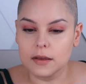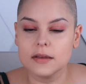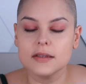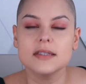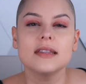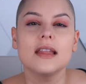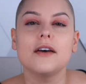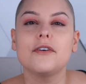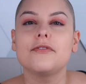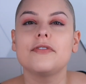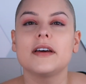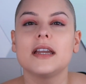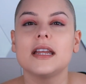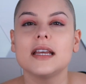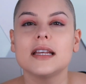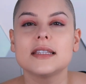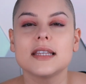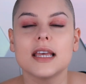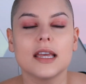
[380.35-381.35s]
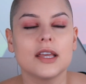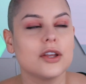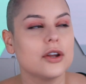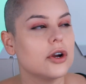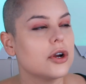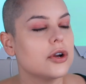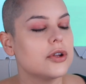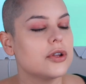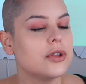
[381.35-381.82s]
Isn't that funny? It's like
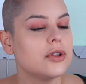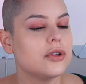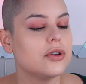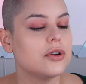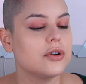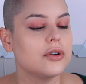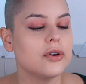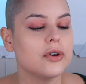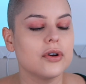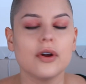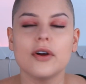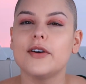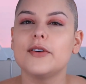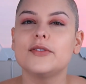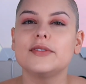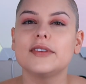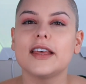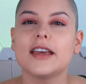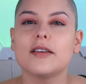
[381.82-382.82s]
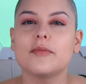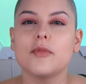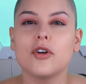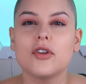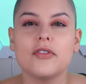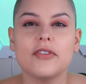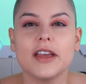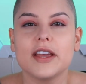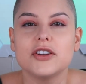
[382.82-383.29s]
you're your own like
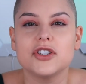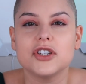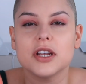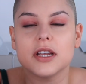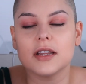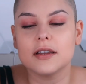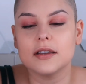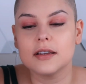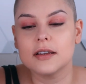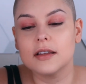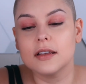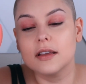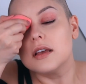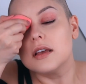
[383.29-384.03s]
motivation.